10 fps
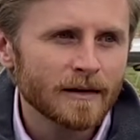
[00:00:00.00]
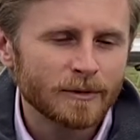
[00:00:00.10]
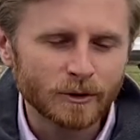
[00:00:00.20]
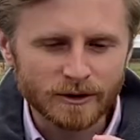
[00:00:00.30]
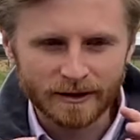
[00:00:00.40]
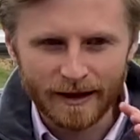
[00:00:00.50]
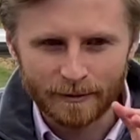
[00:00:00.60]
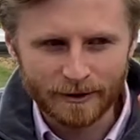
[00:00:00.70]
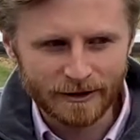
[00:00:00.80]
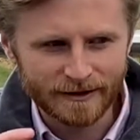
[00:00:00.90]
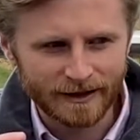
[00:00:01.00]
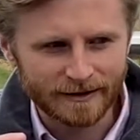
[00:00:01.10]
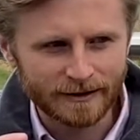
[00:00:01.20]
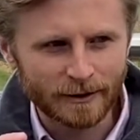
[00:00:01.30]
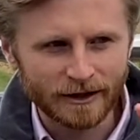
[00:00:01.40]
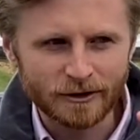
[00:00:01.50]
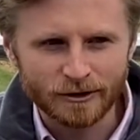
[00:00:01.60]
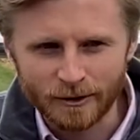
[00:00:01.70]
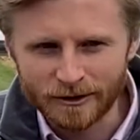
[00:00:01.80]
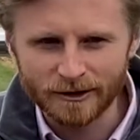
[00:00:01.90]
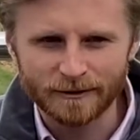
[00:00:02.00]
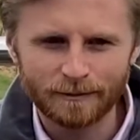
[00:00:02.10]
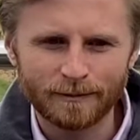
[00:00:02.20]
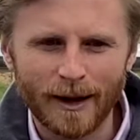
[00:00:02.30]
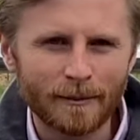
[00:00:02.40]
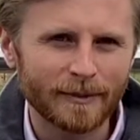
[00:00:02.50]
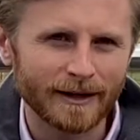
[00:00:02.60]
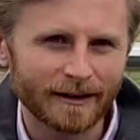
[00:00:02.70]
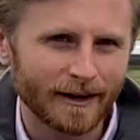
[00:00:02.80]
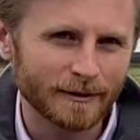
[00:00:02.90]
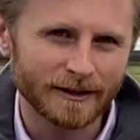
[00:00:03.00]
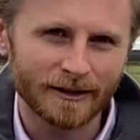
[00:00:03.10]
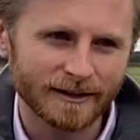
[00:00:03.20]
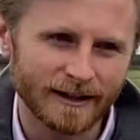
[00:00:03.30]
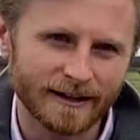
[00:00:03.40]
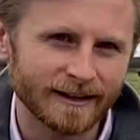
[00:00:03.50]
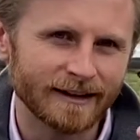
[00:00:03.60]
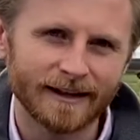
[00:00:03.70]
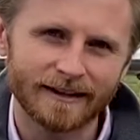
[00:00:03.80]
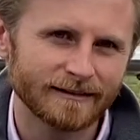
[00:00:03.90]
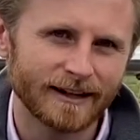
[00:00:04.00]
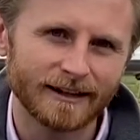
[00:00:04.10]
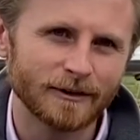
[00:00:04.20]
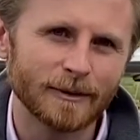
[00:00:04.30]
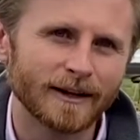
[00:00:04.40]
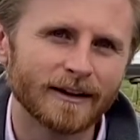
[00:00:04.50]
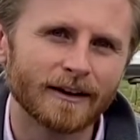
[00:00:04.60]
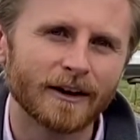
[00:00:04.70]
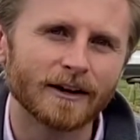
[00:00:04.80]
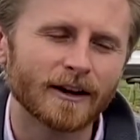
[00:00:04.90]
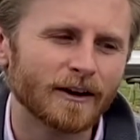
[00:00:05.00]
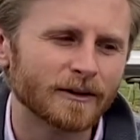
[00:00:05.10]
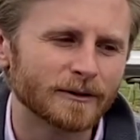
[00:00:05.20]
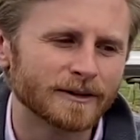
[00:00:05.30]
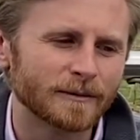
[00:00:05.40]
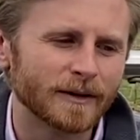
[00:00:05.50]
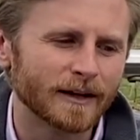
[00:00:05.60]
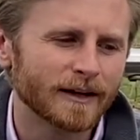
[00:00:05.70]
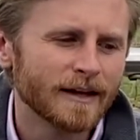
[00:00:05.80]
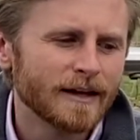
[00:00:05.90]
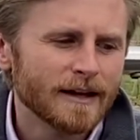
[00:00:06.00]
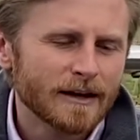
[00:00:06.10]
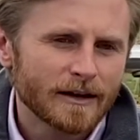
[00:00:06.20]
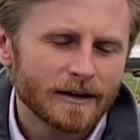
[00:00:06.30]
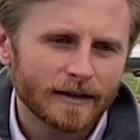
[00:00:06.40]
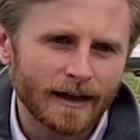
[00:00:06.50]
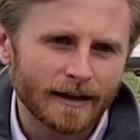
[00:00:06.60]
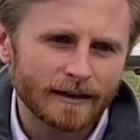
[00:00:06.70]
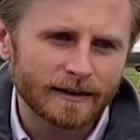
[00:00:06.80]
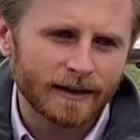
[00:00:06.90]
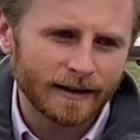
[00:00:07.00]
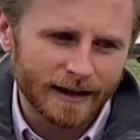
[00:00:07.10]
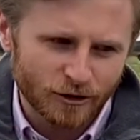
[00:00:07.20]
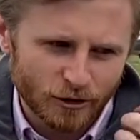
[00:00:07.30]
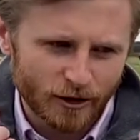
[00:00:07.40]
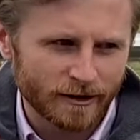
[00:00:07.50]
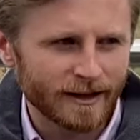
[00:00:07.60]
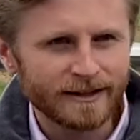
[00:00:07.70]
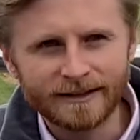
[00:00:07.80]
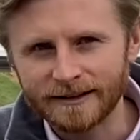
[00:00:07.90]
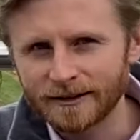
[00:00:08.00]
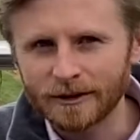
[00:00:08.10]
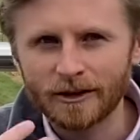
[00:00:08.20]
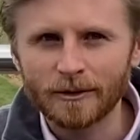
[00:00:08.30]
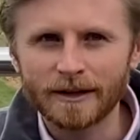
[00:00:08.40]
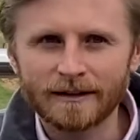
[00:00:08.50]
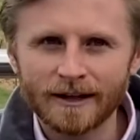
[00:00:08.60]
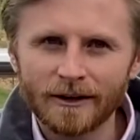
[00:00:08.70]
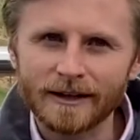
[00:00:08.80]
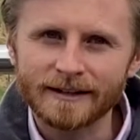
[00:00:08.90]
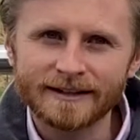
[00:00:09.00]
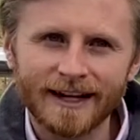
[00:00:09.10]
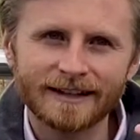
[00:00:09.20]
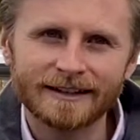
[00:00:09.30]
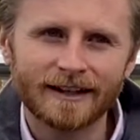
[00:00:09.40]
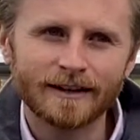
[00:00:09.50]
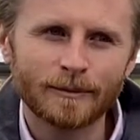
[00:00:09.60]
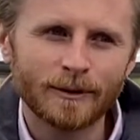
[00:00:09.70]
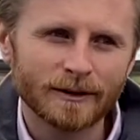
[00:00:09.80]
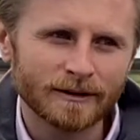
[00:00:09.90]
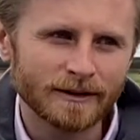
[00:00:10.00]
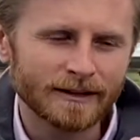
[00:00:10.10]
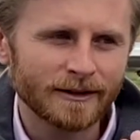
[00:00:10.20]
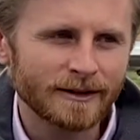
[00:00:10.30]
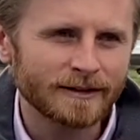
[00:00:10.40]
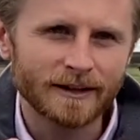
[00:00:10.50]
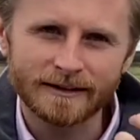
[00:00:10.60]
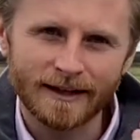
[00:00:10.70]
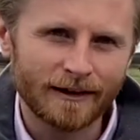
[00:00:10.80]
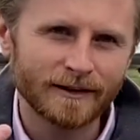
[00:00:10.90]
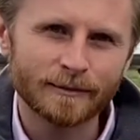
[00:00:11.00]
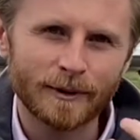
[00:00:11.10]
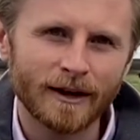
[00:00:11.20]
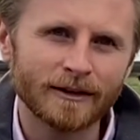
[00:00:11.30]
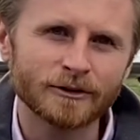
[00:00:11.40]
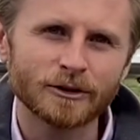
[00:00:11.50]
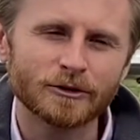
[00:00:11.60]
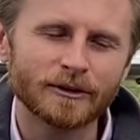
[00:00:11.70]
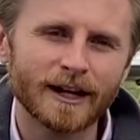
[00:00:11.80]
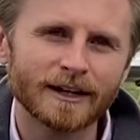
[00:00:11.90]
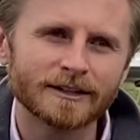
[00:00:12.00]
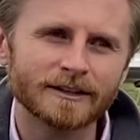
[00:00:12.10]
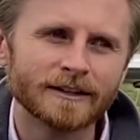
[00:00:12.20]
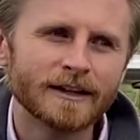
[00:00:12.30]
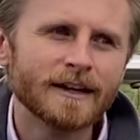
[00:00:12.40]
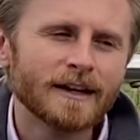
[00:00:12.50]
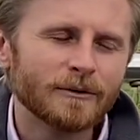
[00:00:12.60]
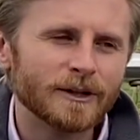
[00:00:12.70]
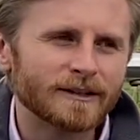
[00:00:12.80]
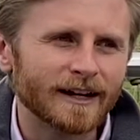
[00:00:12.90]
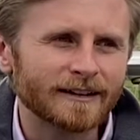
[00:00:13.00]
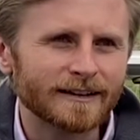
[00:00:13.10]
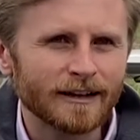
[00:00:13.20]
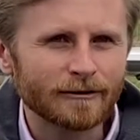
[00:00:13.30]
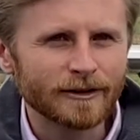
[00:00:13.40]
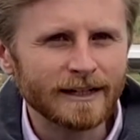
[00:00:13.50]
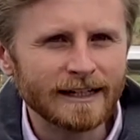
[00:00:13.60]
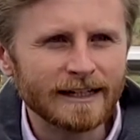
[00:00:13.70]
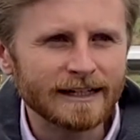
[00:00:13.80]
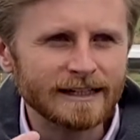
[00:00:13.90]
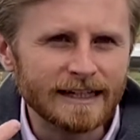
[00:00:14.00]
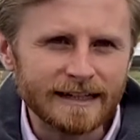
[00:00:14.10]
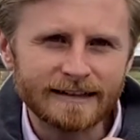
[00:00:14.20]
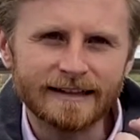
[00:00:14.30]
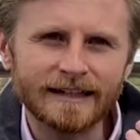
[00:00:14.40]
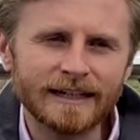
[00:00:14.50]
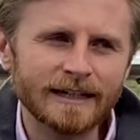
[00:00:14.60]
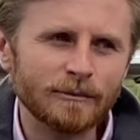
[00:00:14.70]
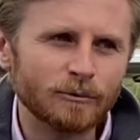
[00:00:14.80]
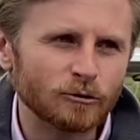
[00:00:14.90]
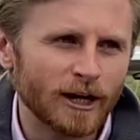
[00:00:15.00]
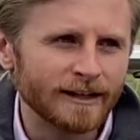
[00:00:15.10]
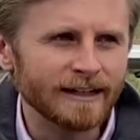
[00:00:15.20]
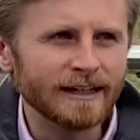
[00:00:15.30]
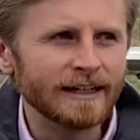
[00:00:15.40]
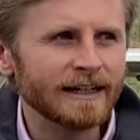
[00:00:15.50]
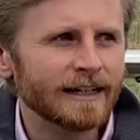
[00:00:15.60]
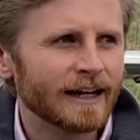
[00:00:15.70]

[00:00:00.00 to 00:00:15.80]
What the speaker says: But also that process is quite unusual. We're not just pumping carbon dioxide in like you're making Coca-Cola or something. That sugar and that yeast has got nowhere to go. It's sat inside the bottle, and so it starts to have this biological reaction, which adds lovely yeasty, bready,